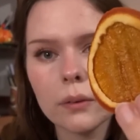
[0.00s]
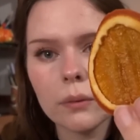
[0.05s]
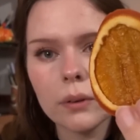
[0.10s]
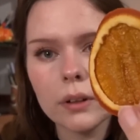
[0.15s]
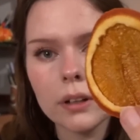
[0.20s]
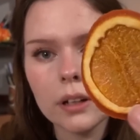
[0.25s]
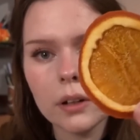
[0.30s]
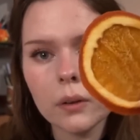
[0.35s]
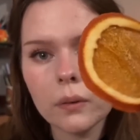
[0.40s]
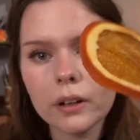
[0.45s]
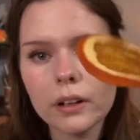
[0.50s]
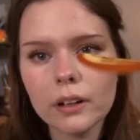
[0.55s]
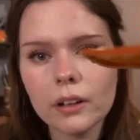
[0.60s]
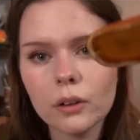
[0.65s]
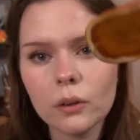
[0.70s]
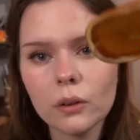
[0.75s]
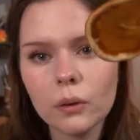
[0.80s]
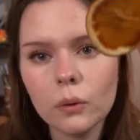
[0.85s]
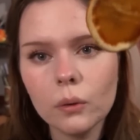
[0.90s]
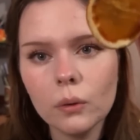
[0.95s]
really quite
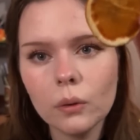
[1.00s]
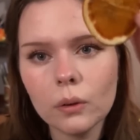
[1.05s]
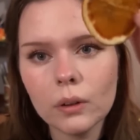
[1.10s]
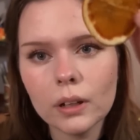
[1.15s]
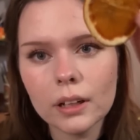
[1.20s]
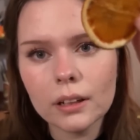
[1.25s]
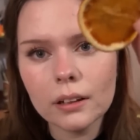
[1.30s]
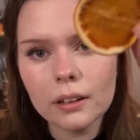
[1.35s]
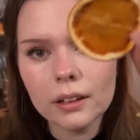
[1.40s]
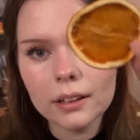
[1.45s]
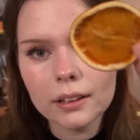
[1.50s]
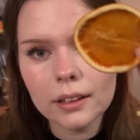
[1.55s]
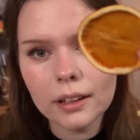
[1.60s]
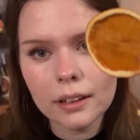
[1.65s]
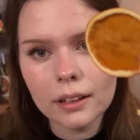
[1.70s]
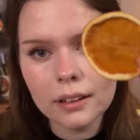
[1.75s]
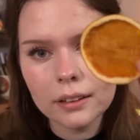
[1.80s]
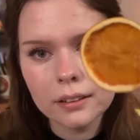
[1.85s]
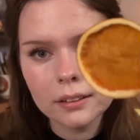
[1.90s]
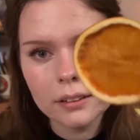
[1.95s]
cool. Like, look at
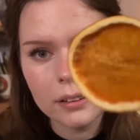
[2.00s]
that.